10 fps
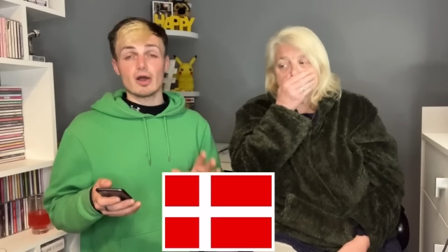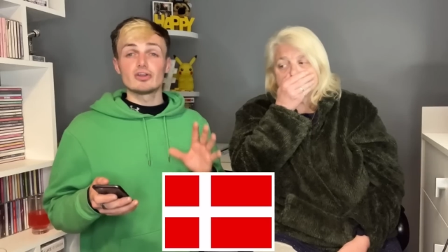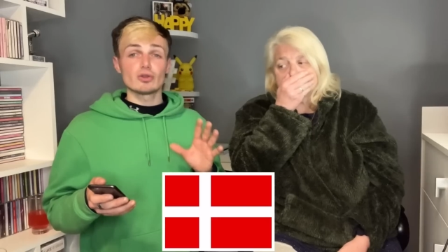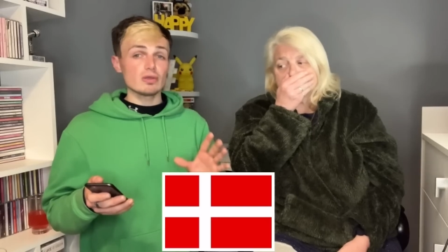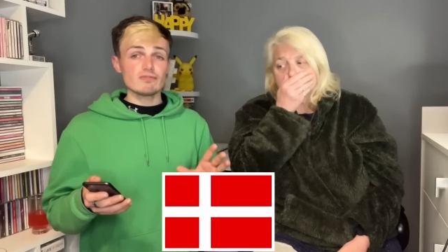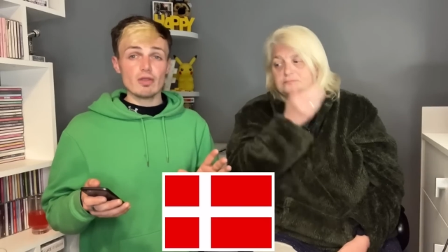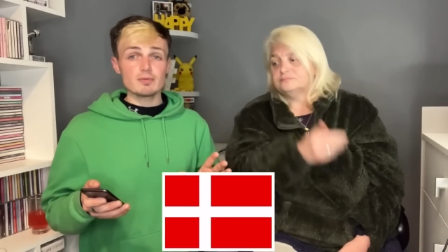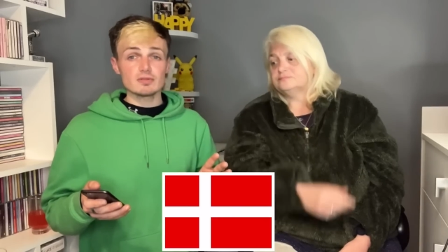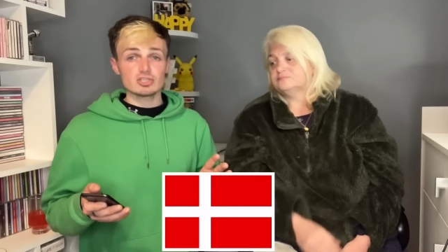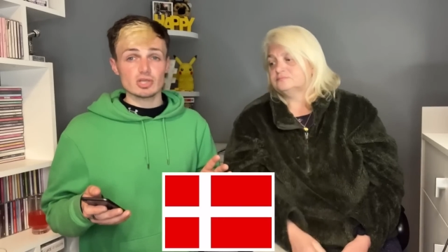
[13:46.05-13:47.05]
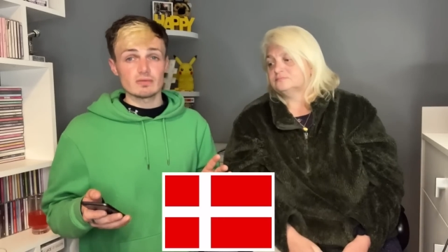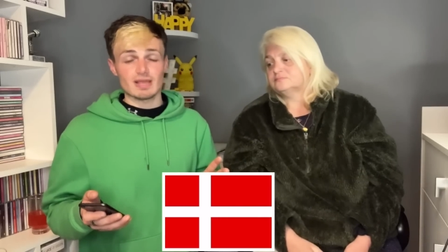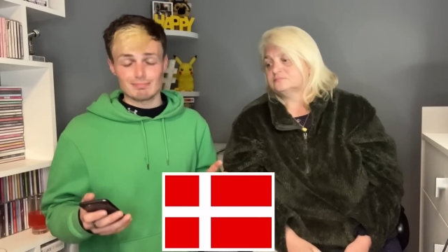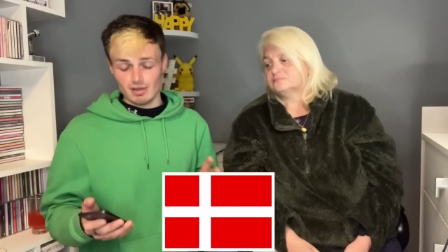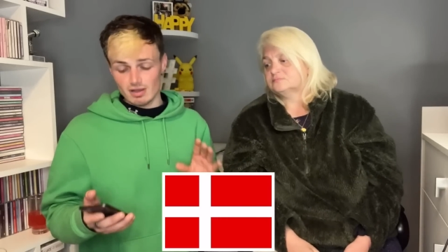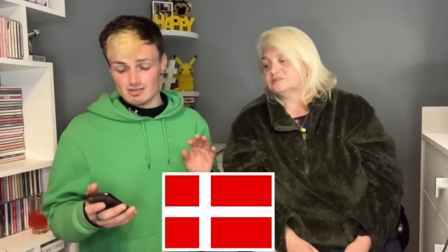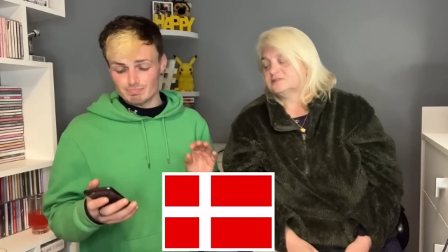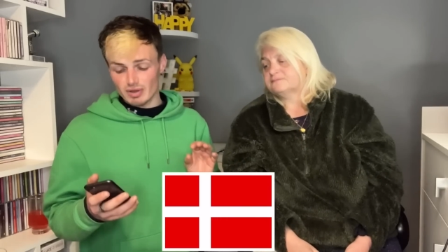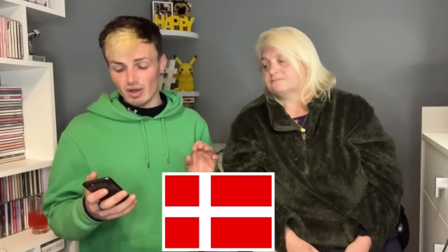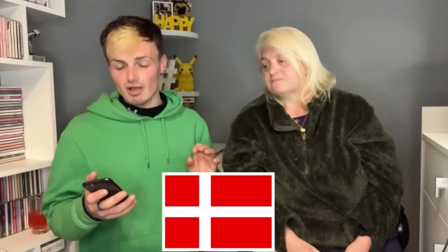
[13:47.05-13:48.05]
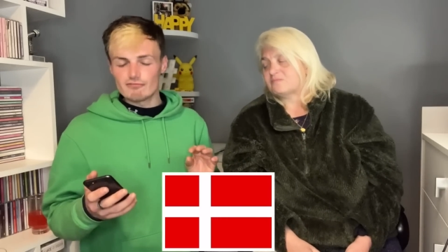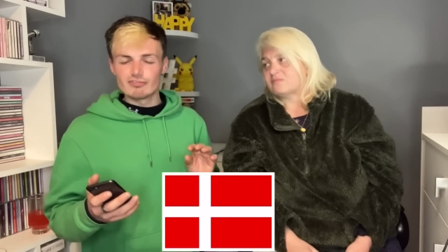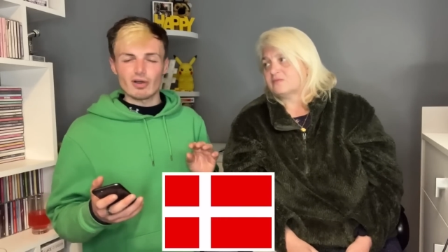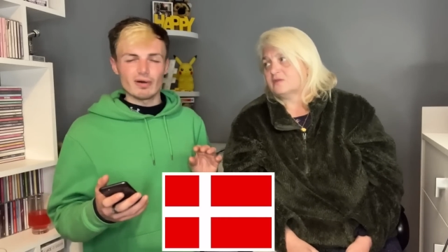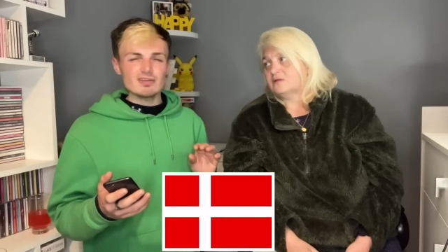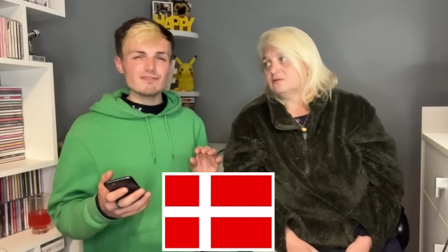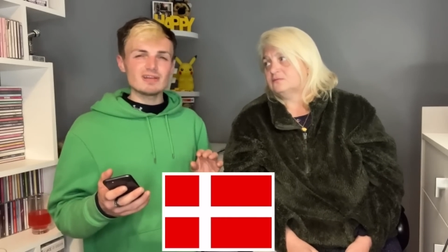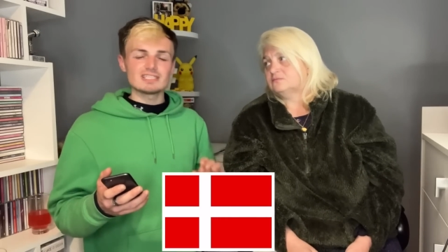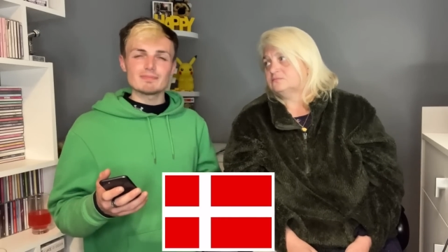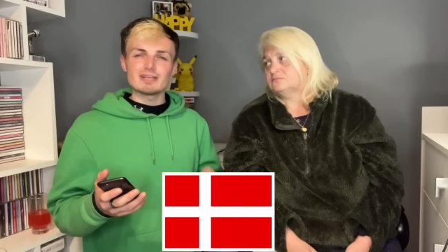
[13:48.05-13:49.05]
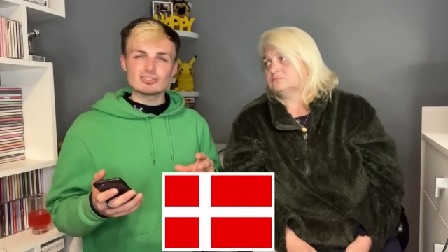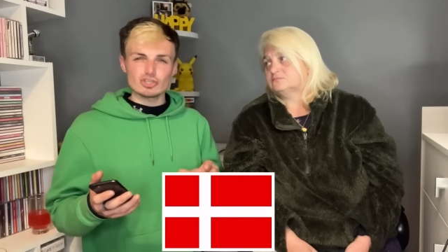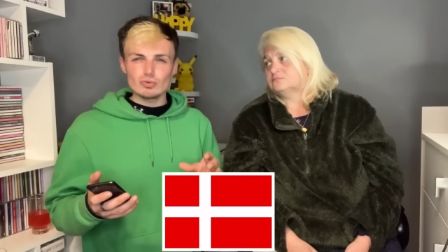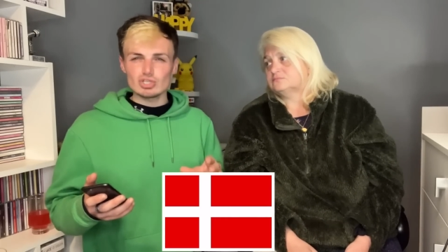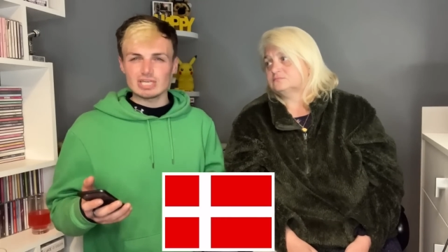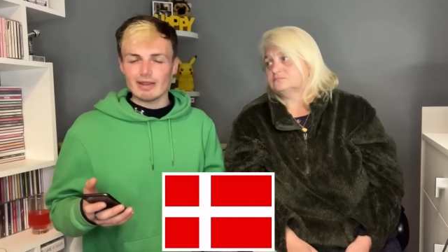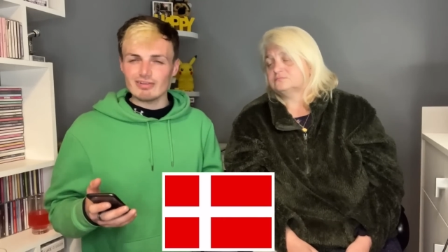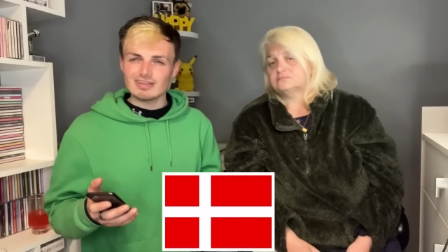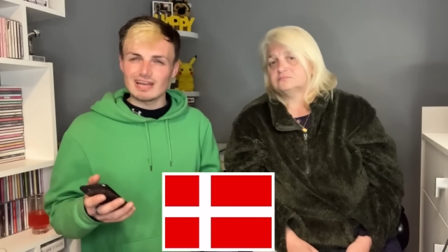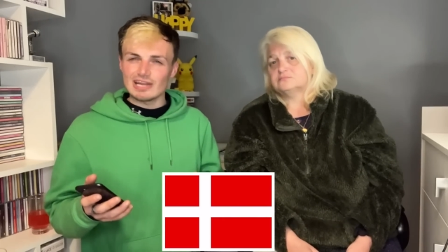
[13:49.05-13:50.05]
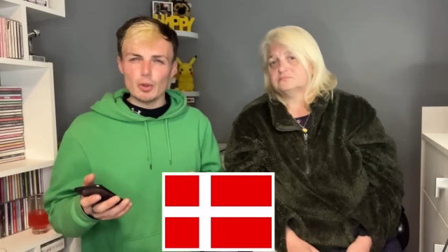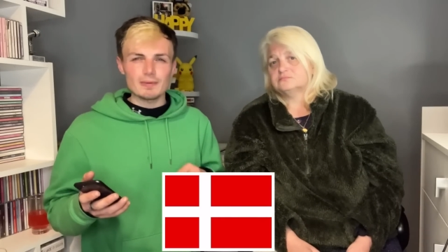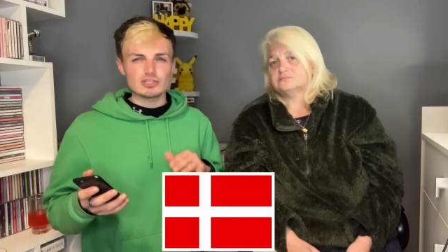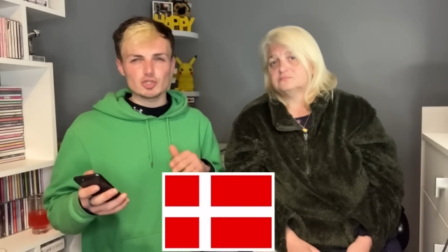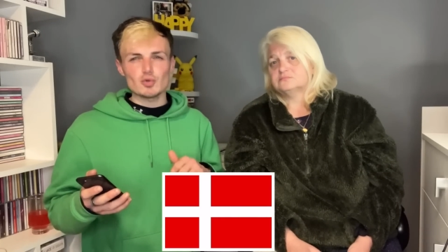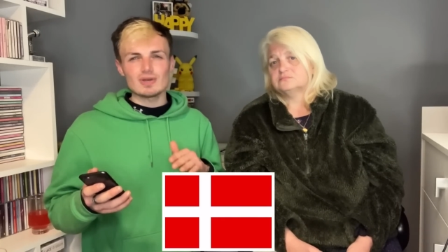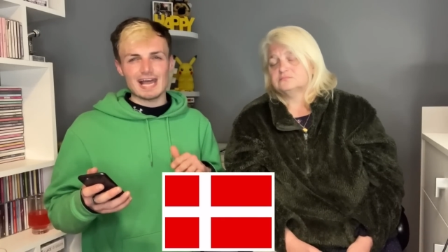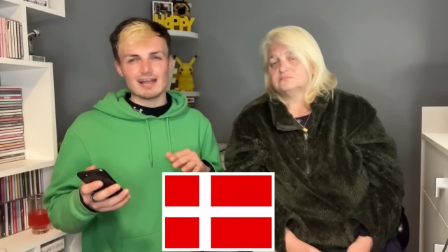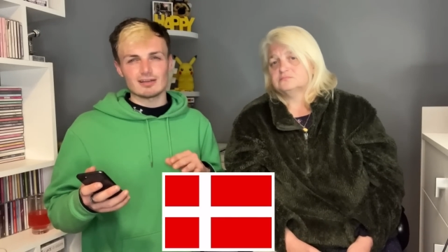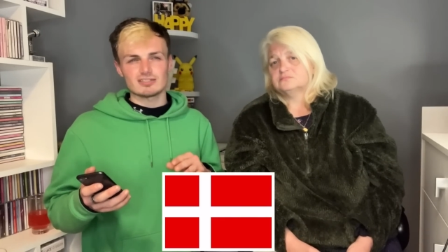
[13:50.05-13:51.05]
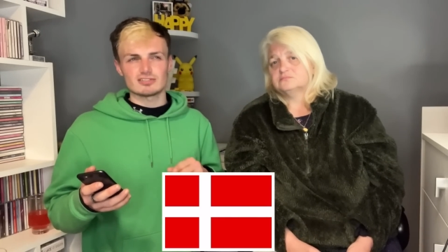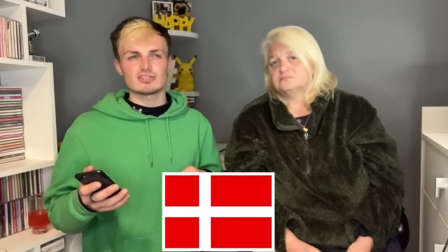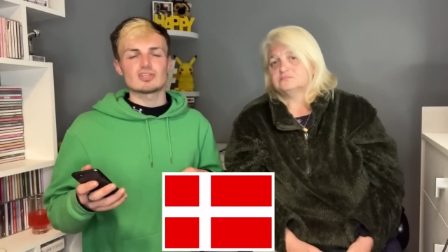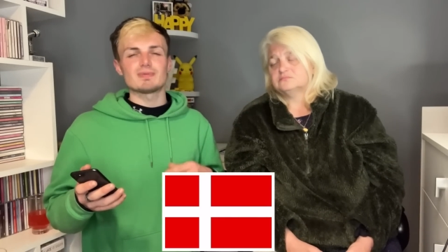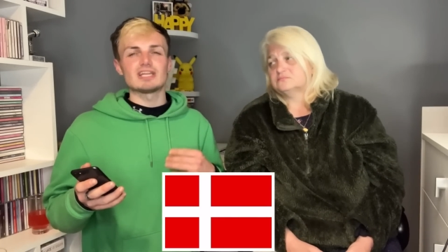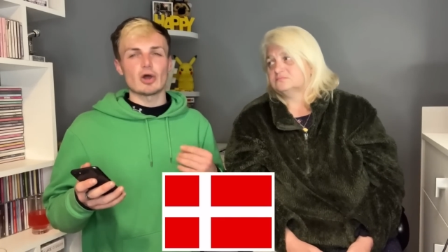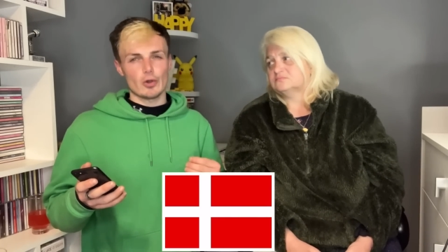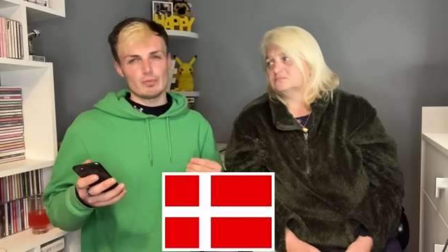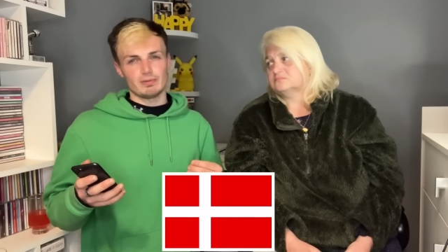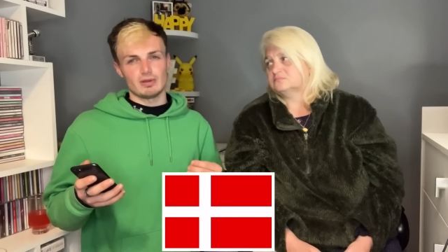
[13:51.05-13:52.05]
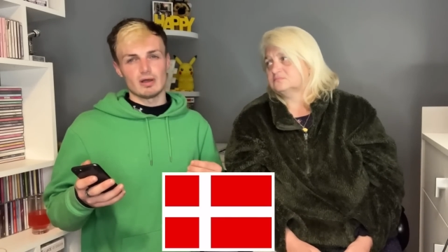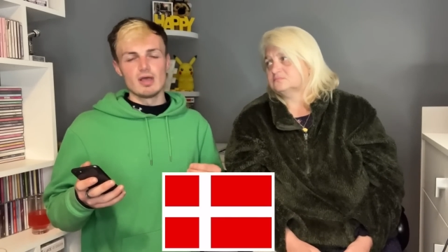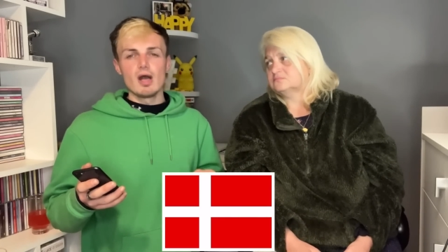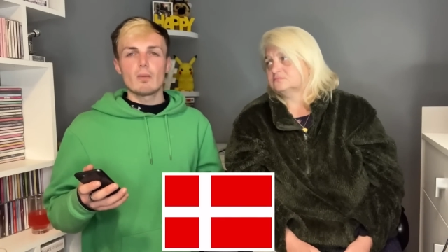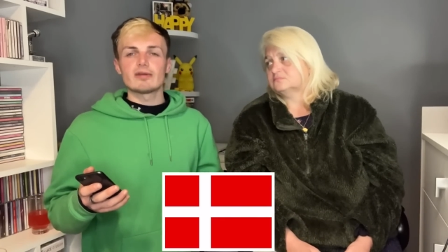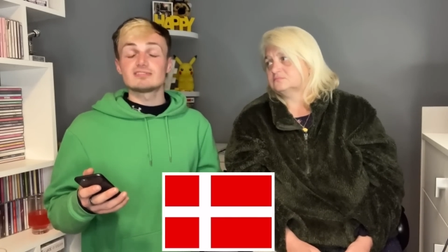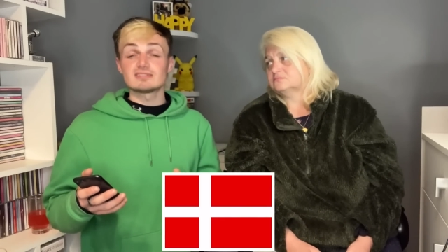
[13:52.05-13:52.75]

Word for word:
Speaker 1: I know you've opened the show, Denmark, but I kind of feel it's a bit too generic and a little bit too lackluster to be an opener. Whereas in